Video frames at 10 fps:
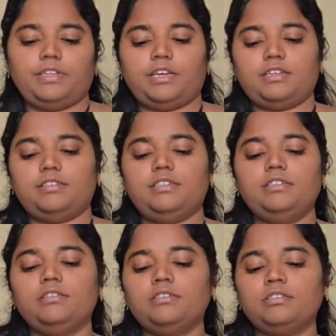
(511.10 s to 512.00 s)
Yeah,
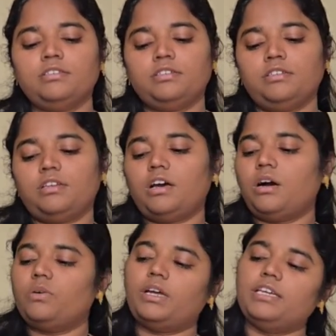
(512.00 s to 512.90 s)
see
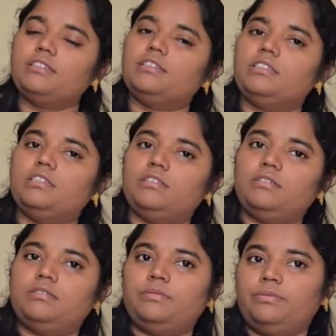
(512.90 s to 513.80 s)
how nice it is.
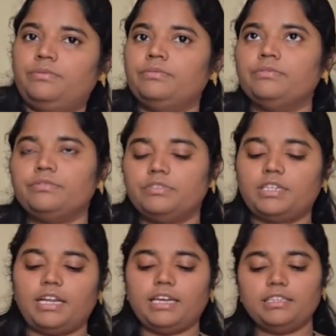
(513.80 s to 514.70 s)

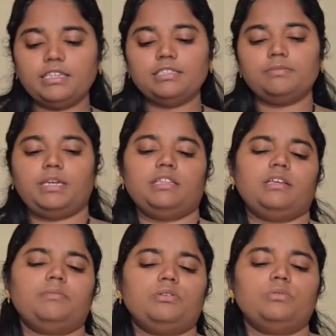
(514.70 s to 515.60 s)
So like this, make
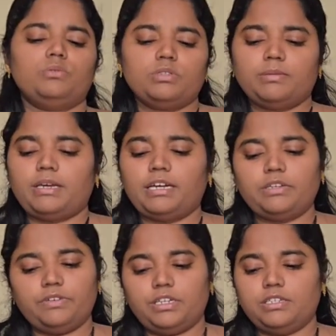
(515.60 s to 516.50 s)
them to do some
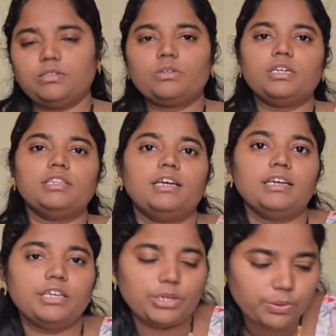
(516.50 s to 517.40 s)
activities. Okay,
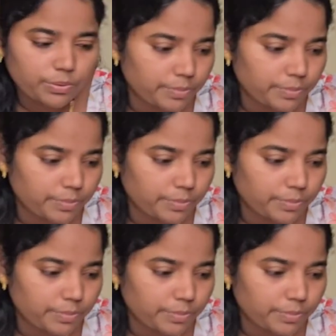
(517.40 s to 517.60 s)
thank you.